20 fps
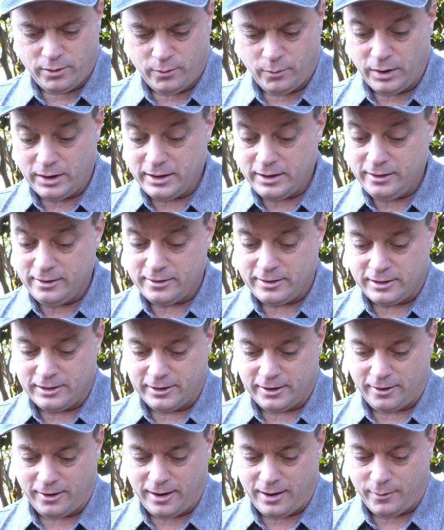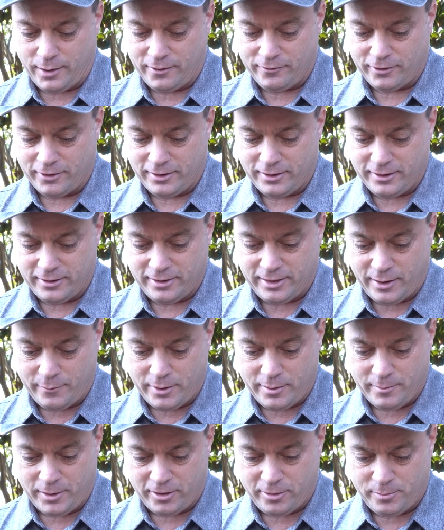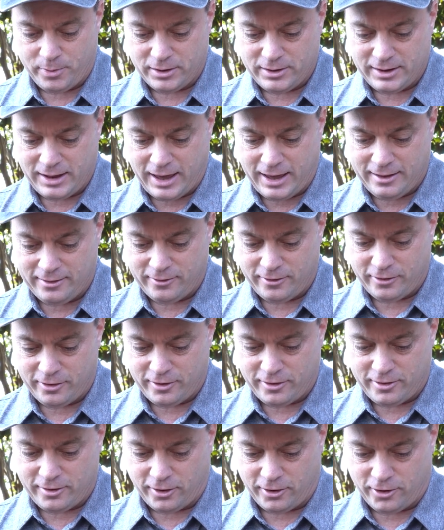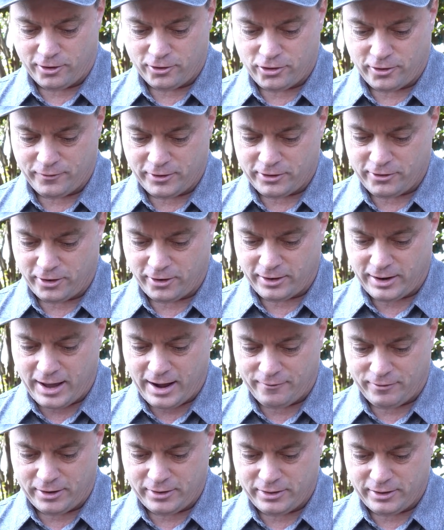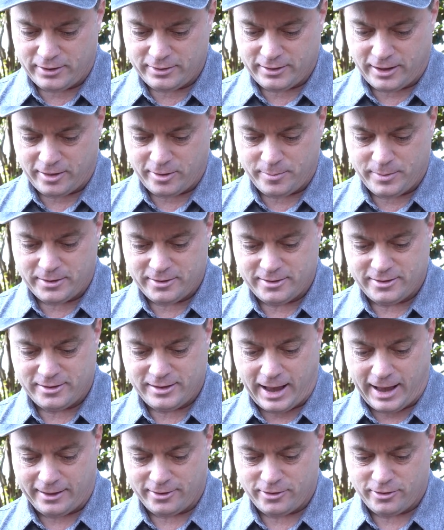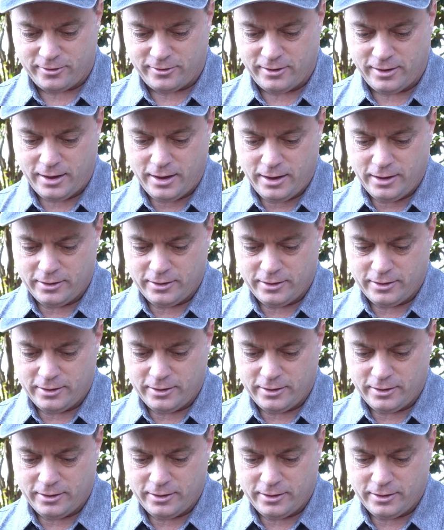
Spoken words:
What is clear, however, is that we must put an end to the surge and return everything that's been snatched.